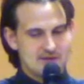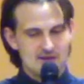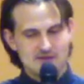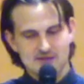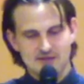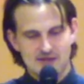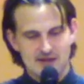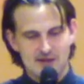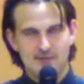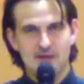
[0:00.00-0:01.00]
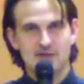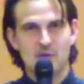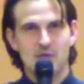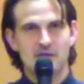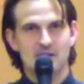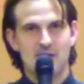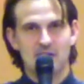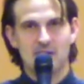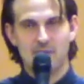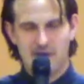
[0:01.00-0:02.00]
this is the fig tree we're
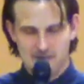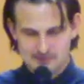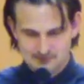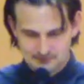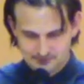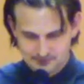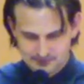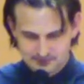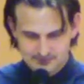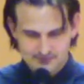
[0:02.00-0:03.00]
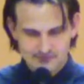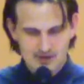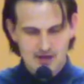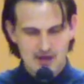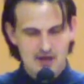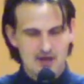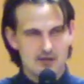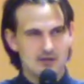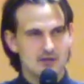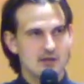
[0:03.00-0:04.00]
talking about.
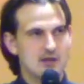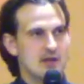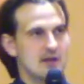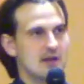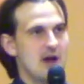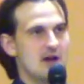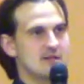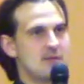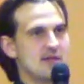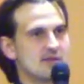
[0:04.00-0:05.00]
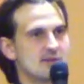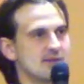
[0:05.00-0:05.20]
And God is basically